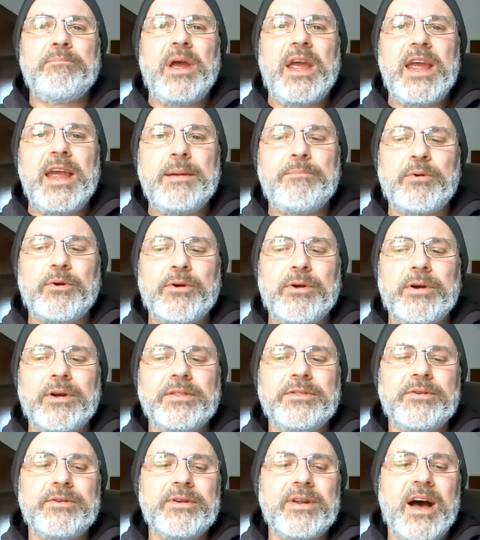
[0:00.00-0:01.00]
paper
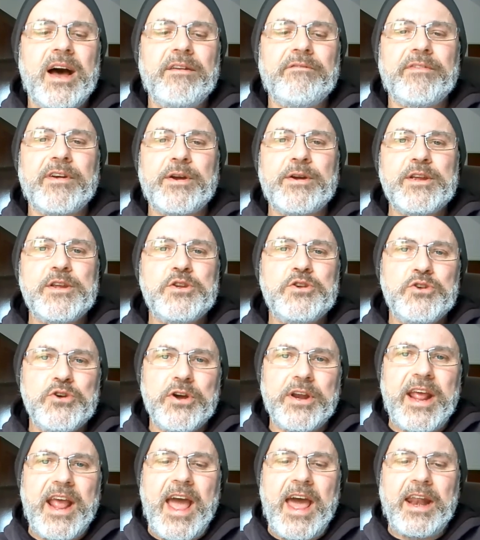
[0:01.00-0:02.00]
and they're not very
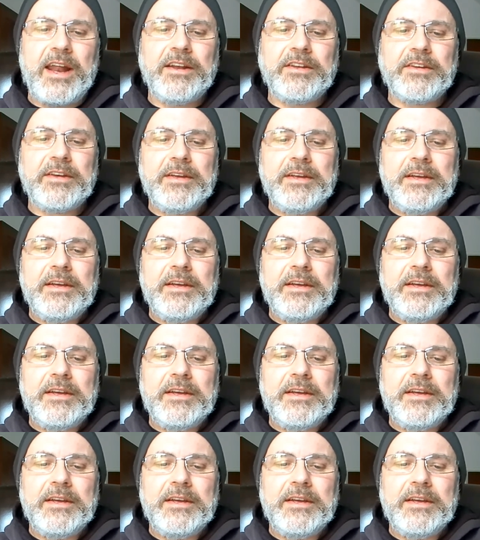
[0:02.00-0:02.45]
good at it.